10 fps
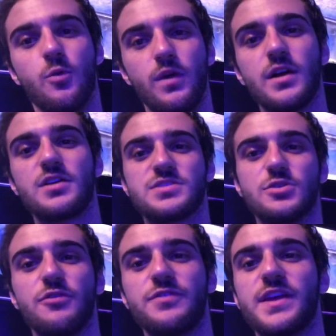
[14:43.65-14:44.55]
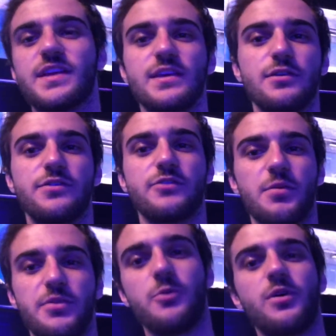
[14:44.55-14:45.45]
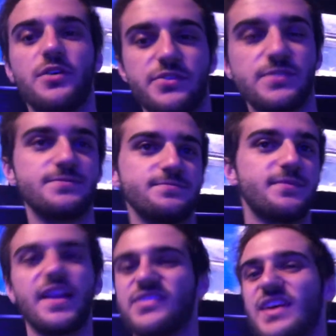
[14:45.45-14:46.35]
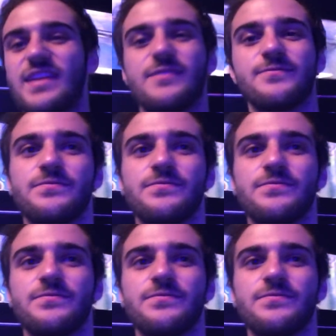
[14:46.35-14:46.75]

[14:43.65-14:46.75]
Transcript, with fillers: where are snowflake eels from in the world? That's it.